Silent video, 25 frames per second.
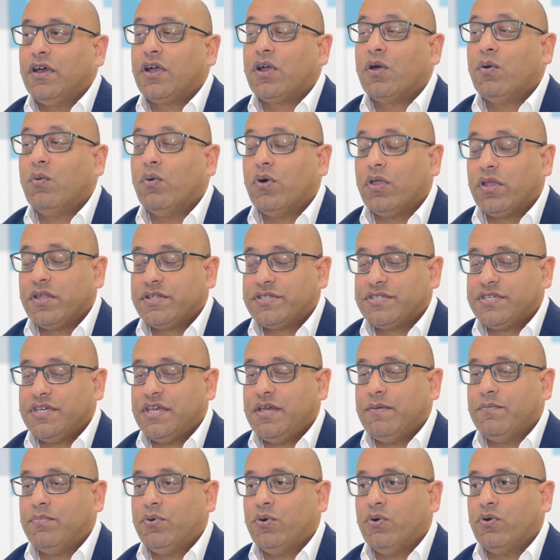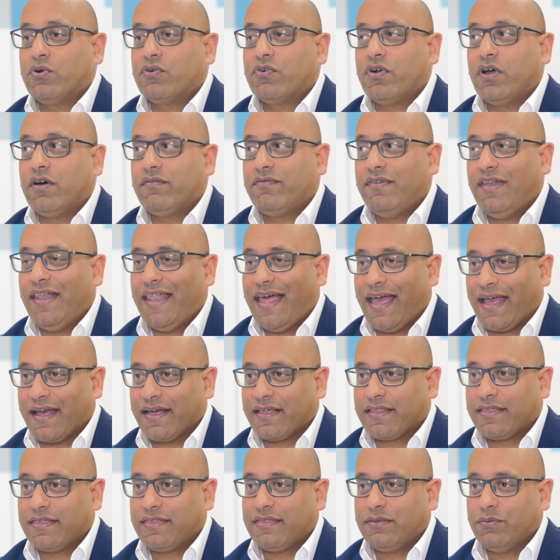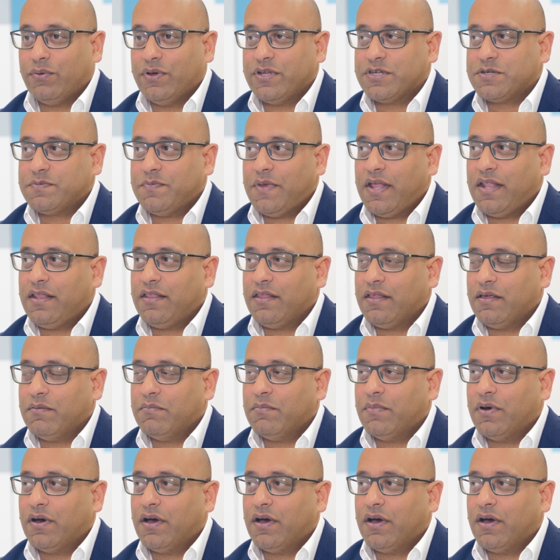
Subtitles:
quality and poor graft length, which meant that